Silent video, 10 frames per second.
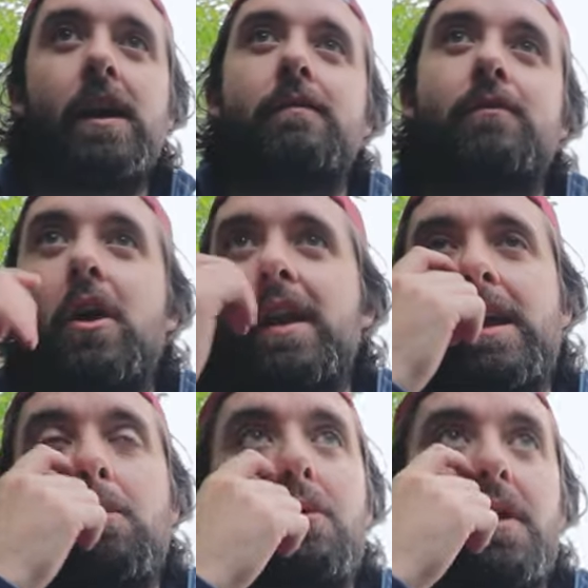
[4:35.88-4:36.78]
I've got
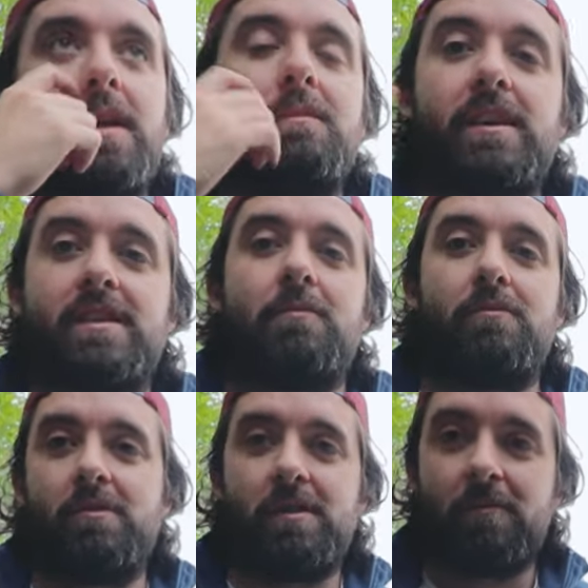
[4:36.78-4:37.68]
like a prime
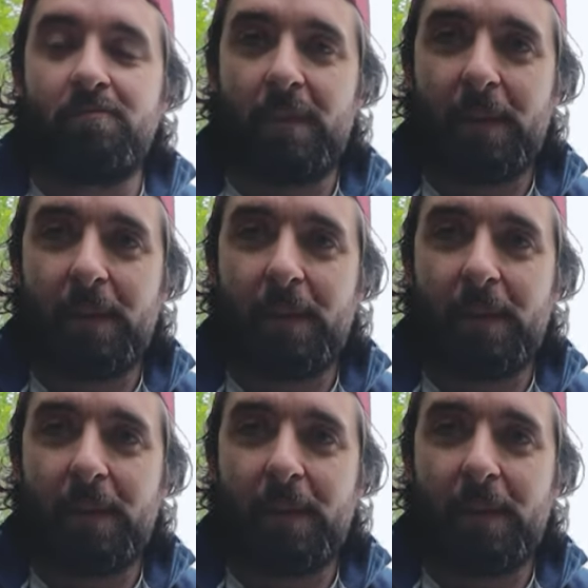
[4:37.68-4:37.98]
example here.